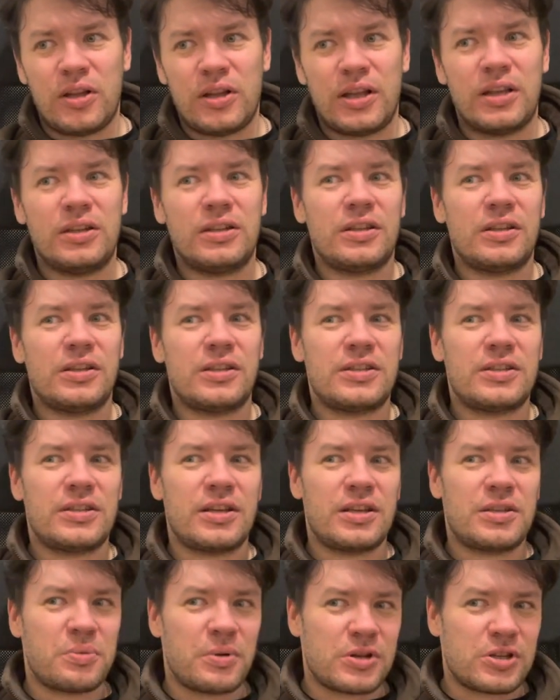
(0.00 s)
And
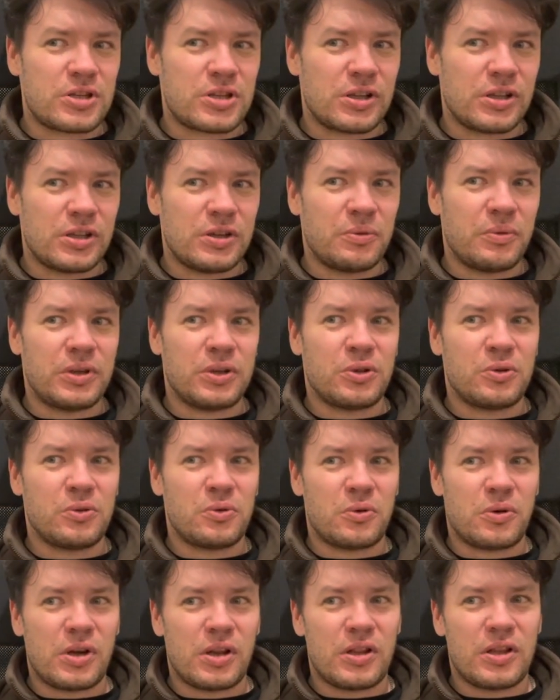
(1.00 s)
especially when you
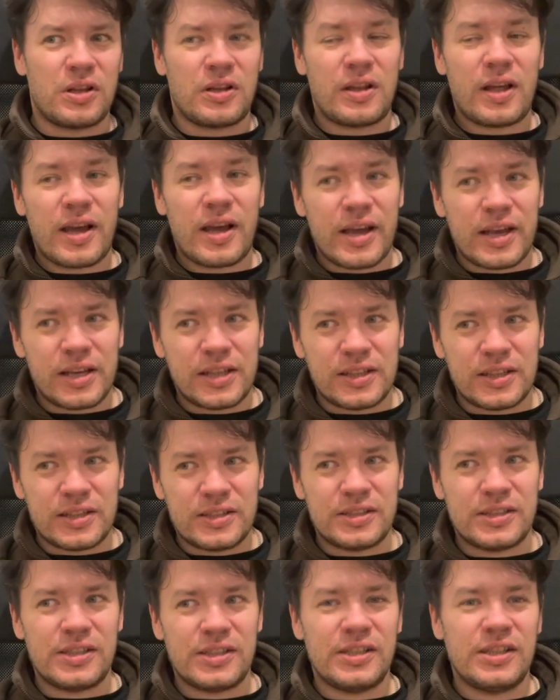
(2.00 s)
really like the
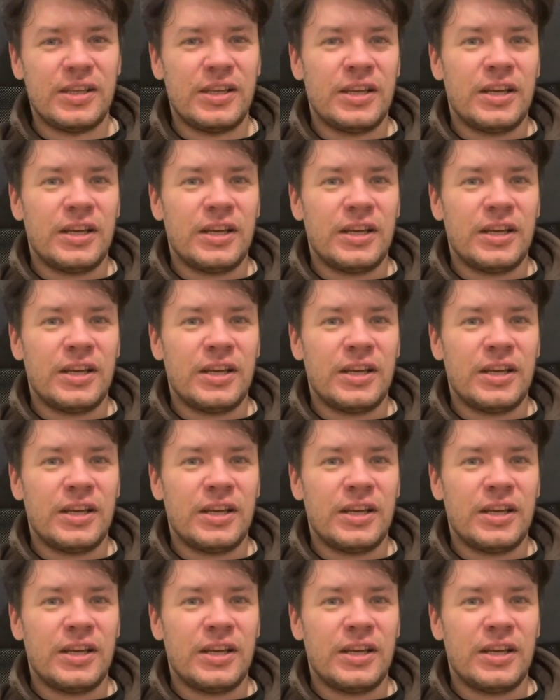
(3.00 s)
tea,